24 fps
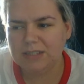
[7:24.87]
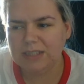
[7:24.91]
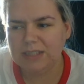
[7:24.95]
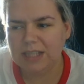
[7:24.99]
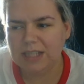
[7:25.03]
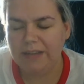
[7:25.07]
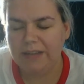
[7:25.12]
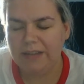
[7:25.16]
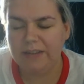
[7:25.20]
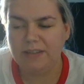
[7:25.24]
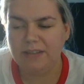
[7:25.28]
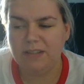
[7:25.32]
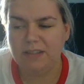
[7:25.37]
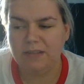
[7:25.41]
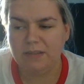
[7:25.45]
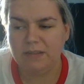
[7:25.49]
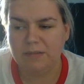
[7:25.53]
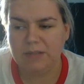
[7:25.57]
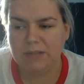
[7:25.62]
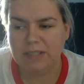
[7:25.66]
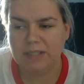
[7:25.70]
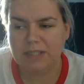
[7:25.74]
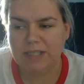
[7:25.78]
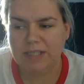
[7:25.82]
and then
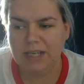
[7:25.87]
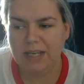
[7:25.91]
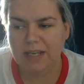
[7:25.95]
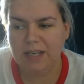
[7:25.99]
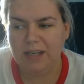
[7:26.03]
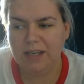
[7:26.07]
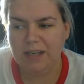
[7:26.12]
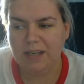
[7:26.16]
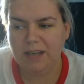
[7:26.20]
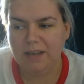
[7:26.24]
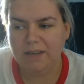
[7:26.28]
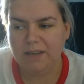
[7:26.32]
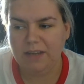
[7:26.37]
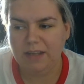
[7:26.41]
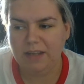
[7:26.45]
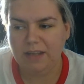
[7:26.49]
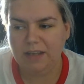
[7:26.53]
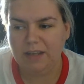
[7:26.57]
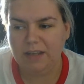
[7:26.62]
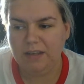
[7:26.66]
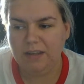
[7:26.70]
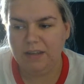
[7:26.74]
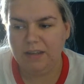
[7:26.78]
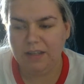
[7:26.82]
sometimes I say it
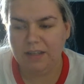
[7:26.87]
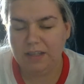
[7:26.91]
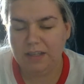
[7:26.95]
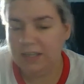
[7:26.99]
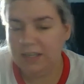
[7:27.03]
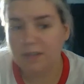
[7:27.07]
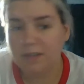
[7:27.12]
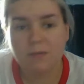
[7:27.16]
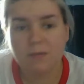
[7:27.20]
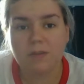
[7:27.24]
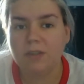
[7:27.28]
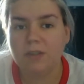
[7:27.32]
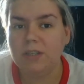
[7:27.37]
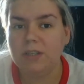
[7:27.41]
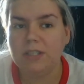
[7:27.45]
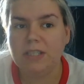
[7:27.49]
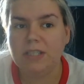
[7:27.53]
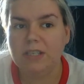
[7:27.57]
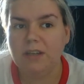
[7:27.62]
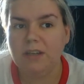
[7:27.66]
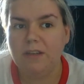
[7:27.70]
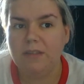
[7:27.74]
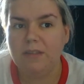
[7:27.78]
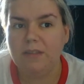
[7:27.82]
thinking like, yeah, it's a good
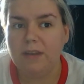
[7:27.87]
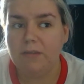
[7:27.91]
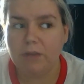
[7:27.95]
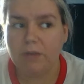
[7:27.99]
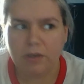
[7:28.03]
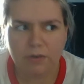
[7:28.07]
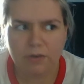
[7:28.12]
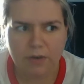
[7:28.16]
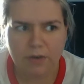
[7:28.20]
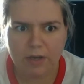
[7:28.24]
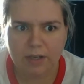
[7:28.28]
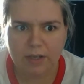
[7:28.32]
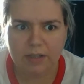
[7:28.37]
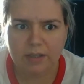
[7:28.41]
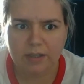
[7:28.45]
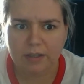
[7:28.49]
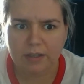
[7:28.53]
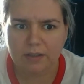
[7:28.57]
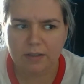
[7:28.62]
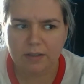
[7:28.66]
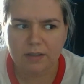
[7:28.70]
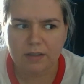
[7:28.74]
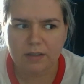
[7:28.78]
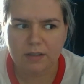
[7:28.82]
idea, and then I regret it like